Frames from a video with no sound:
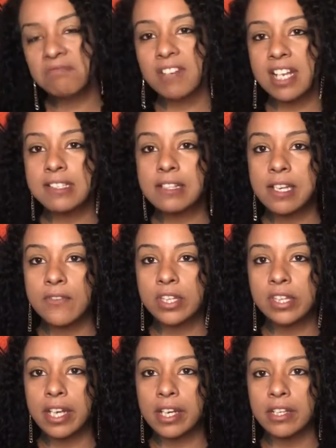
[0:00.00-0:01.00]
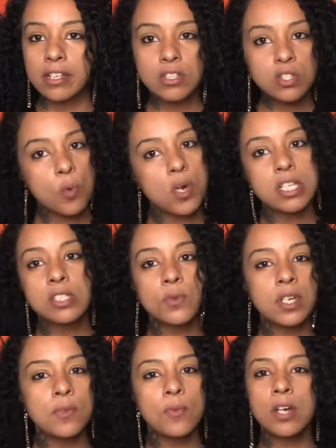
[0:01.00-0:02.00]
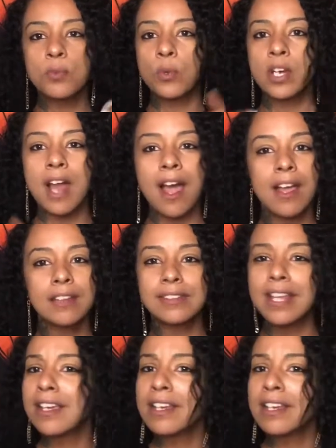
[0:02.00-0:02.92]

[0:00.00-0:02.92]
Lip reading: Let's leave it there. 2021, we're not thinking